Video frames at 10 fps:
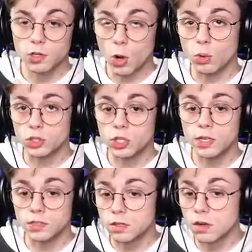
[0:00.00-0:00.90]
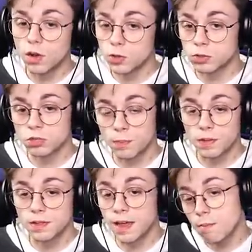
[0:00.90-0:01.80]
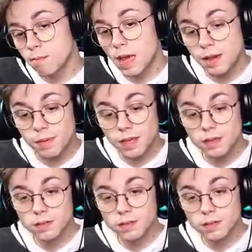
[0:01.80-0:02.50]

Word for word: Goat cheese. Also something that maybe,